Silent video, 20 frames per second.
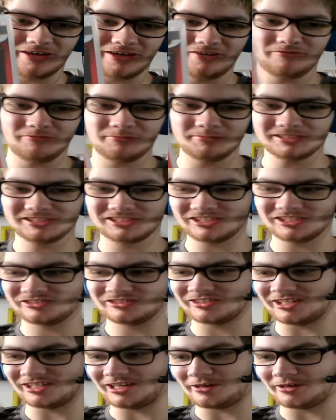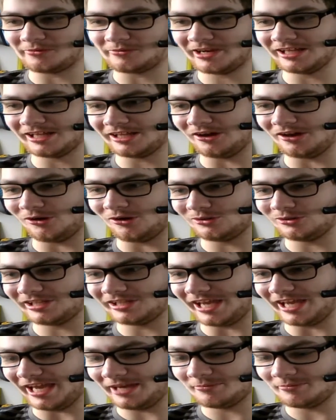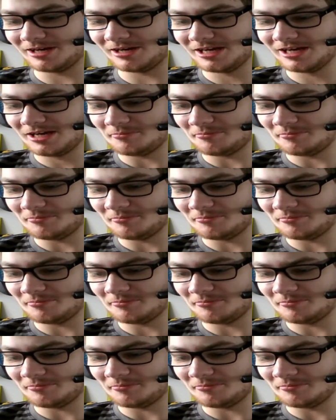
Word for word: Infamous isn't a really old game,